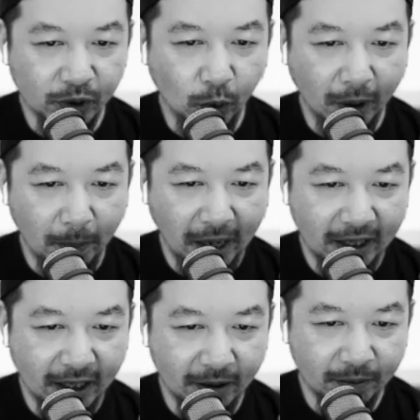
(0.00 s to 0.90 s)
what made
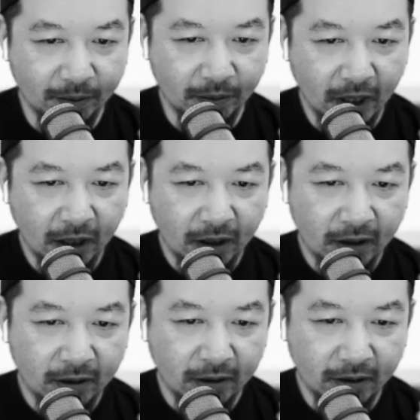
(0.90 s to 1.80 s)
him
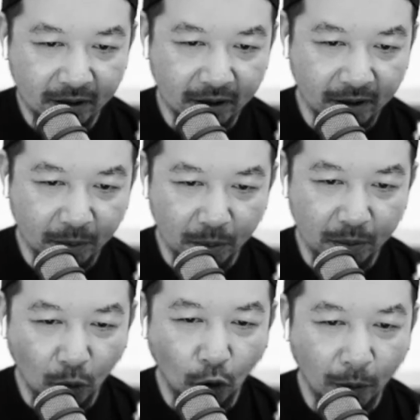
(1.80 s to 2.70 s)

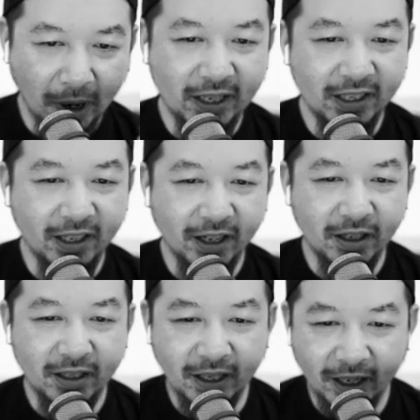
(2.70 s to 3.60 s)
more money. I
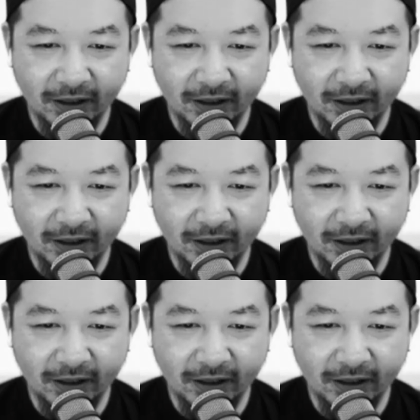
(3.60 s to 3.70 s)
mean, do